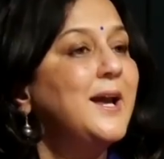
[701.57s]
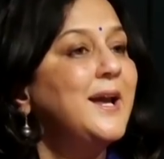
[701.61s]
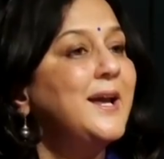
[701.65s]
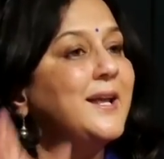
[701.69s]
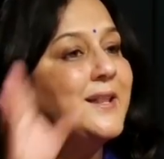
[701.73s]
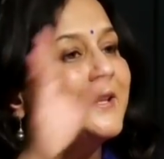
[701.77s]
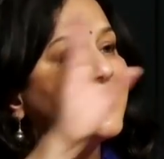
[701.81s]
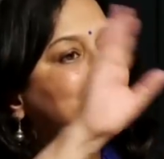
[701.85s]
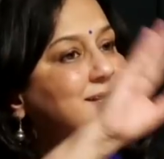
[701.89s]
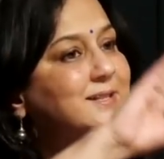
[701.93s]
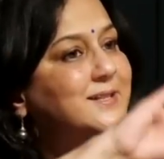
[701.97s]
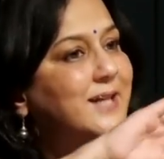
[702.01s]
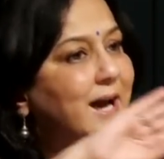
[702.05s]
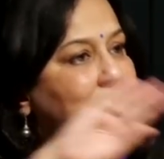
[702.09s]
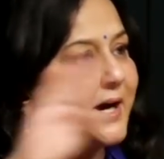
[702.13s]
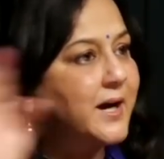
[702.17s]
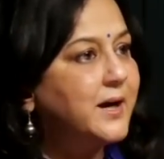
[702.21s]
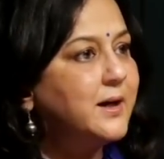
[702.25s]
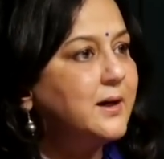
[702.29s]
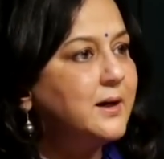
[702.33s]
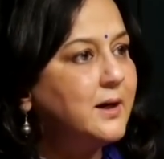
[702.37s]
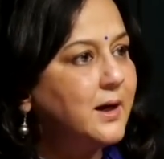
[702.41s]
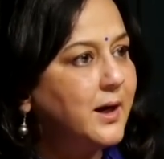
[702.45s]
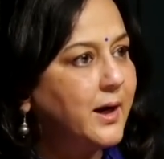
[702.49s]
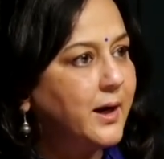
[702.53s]
In the
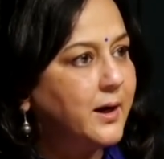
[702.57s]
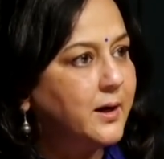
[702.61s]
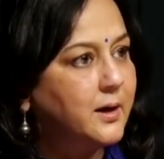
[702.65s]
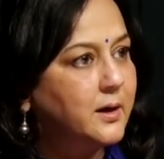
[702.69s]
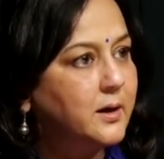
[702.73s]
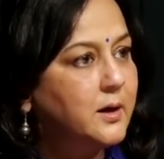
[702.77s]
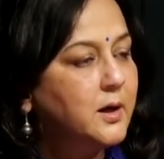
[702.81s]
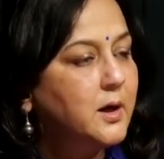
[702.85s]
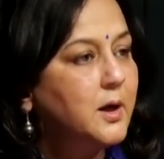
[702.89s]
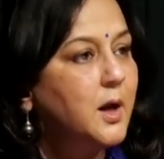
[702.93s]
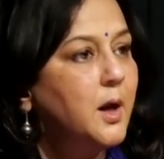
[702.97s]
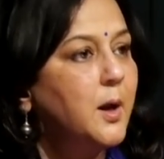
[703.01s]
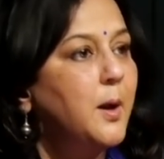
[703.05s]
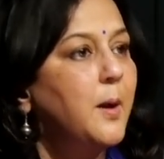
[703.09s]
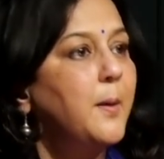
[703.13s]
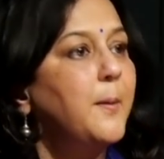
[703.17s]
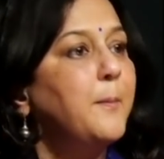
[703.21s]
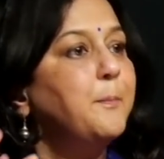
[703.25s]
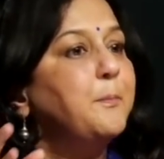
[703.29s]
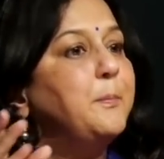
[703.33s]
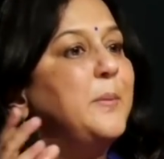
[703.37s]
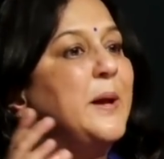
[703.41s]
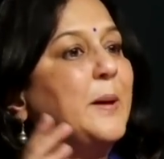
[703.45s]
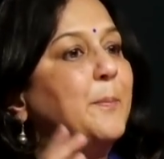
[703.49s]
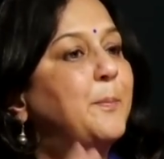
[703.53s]
second layer,
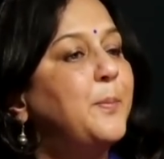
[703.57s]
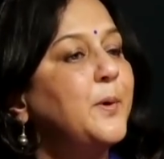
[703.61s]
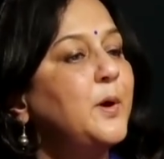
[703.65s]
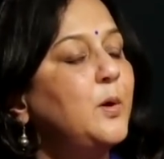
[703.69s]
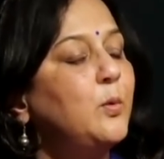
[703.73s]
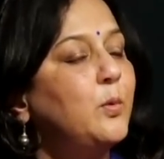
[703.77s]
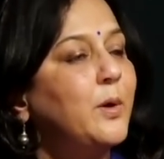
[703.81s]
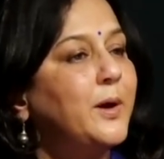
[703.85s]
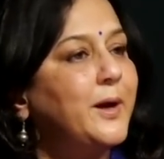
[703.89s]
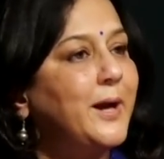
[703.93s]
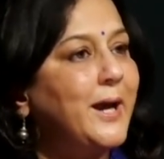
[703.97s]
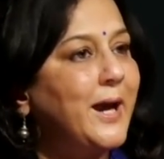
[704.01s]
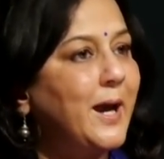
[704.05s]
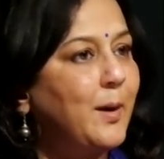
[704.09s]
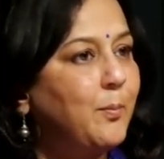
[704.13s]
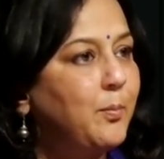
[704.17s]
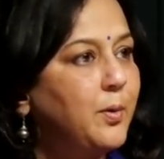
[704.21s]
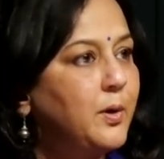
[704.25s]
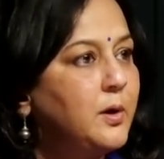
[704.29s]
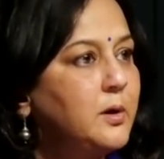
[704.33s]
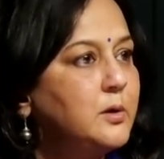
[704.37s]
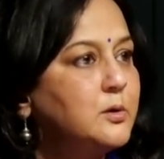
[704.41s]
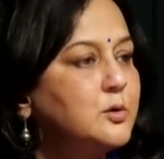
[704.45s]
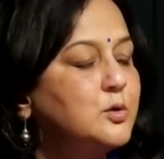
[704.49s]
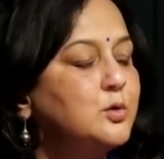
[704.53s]
people were
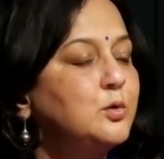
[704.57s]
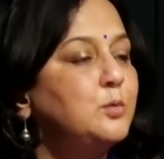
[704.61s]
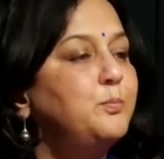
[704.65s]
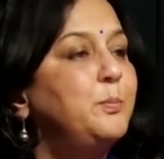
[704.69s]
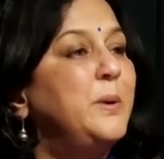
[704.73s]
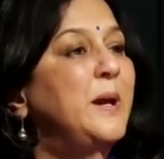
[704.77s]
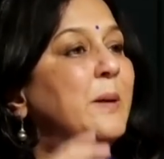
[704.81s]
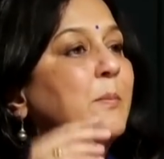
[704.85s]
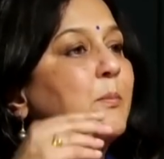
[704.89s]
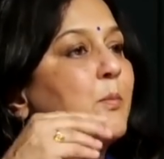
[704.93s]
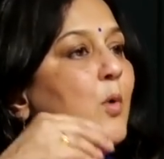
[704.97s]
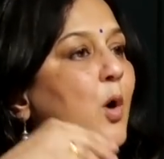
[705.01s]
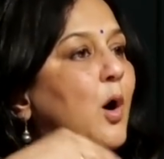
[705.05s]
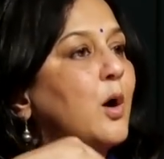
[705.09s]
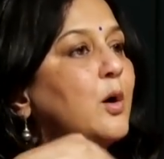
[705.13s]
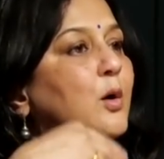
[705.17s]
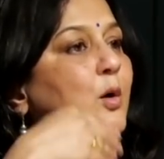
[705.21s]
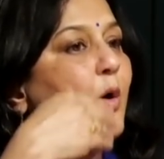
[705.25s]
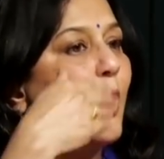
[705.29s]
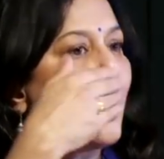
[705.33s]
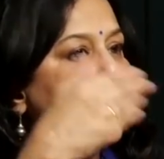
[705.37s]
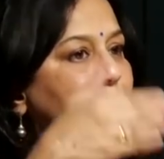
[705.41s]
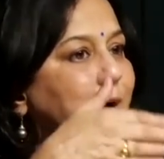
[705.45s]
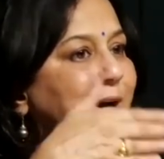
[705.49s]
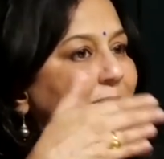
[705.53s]
able to be more
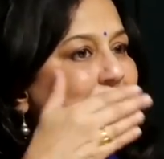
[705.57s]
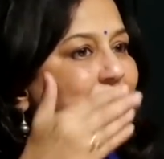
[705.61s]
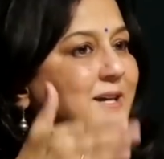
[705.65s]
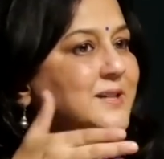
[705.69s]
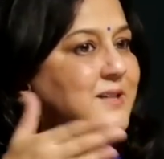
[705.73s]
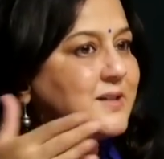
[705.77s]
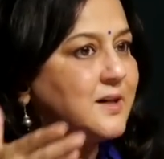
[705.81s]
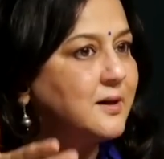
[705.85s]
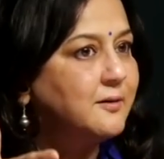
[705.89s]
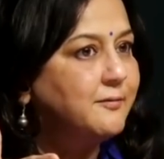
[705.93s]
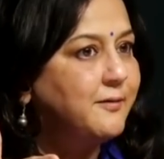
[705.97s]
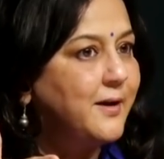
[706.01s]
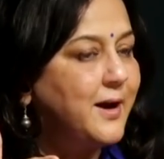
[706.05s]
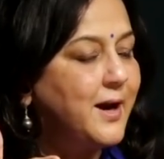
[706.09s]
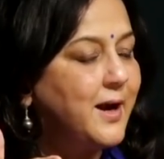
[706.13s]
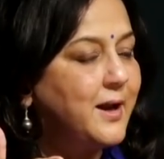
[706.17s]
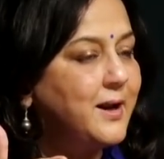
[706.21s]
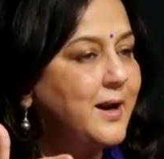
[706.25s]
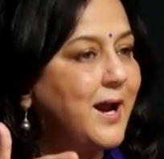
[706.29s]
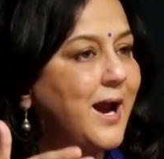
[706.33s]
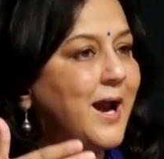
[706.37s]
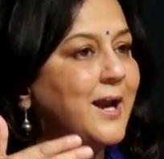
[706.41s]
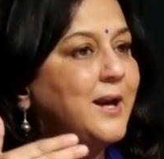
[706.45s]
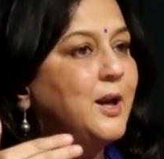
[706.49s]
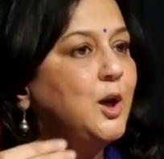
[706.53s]
context
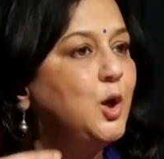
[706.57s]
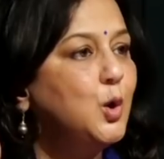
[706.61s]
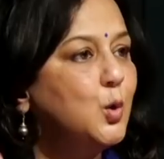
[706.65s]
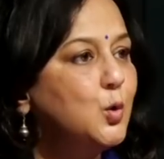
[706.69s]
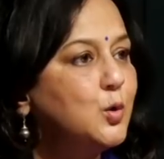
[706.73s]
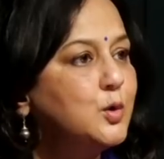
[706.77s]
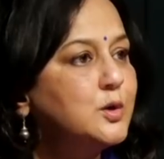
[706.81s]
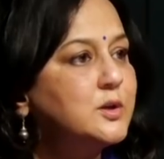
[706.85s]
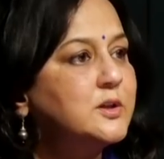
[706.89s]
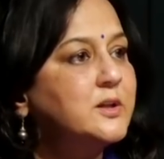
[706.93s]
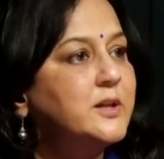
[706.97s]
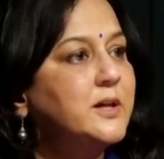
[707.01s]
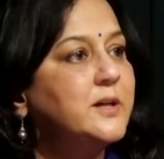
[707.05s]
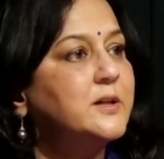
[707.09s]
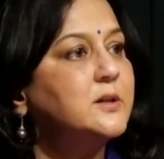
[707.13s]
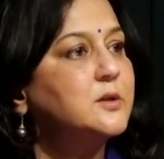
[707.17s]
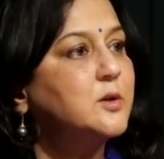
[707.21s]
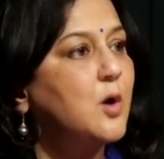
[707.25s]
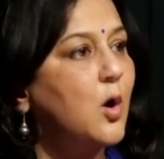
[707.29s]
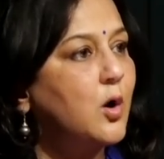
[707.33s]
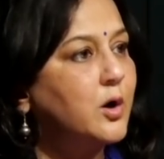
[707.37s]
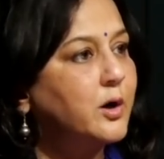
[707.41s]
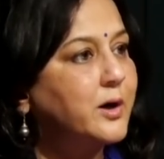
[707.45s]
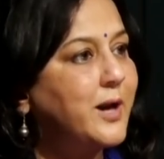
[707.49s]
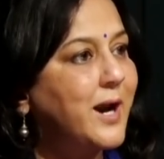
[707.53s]
aware and use these
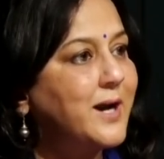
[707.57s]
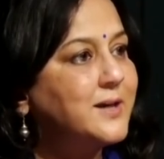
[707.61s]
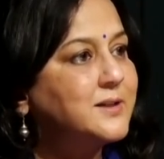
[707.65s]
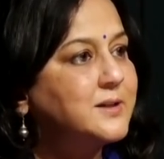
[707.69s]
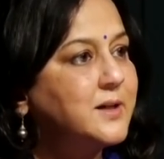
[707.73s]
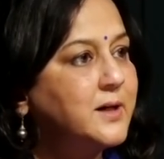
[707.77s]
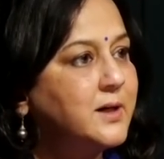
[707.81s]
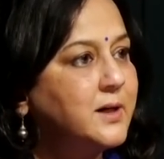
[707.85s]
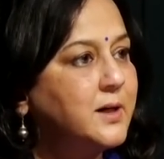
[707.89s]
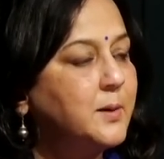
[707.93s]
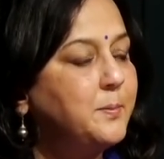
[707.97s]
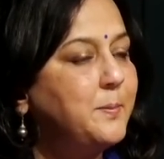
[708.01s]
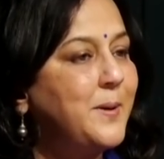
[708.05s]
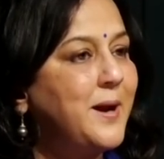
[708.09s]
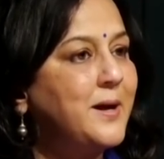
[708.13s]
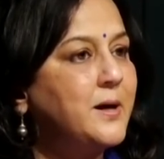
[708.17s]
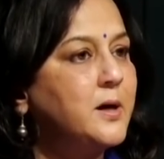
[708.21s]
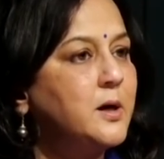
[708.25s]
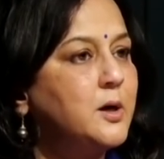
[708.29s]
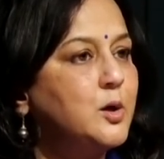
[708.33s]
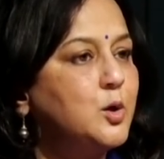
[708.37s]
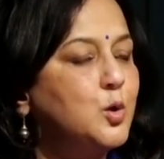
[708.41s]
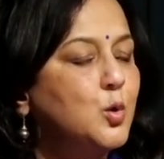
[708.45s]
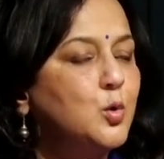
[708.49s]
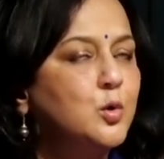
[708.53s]
context
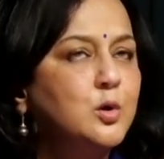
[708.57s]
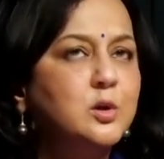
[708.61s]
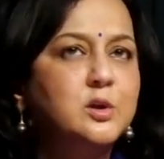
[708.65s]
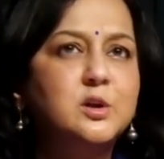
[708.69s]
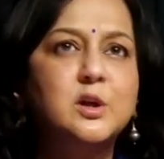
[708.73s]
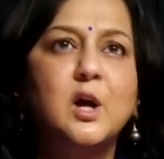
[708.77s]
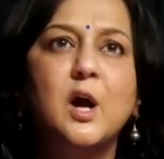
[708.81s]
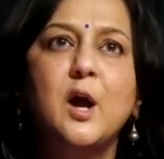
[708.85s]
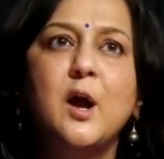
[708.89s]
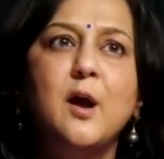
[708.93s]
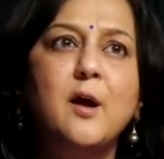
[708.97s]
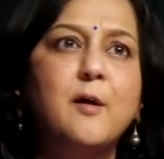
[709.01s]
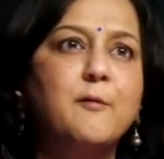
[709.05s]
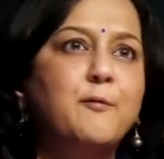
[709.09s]
independent tools,